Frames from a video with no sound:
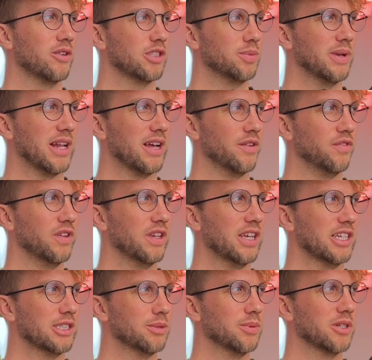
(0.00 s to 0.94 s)
it's been out for
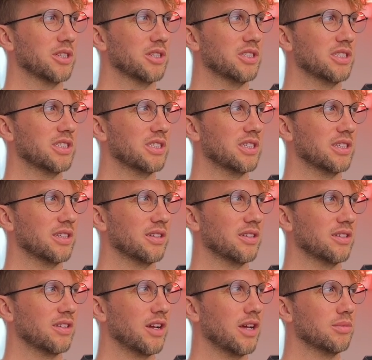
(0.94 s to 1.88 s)
years because
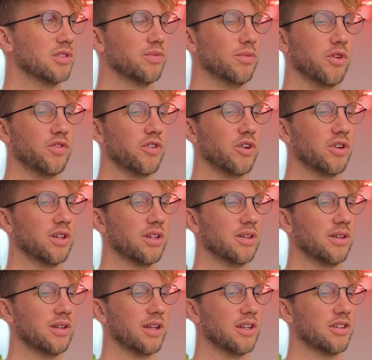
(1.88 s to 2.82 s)
times have moved on
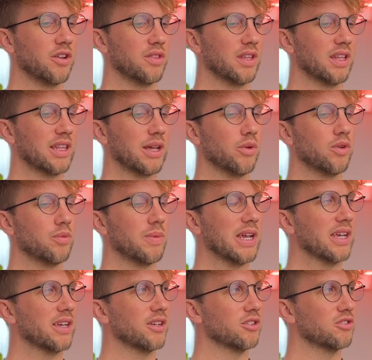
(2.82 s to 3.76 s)
and I don't think they would
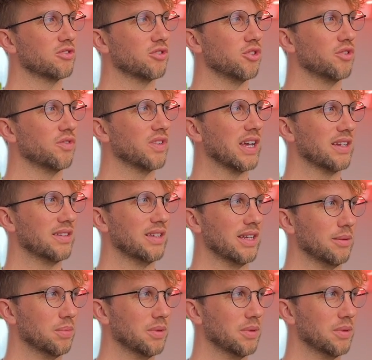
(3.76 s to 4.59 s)
make a groove that deep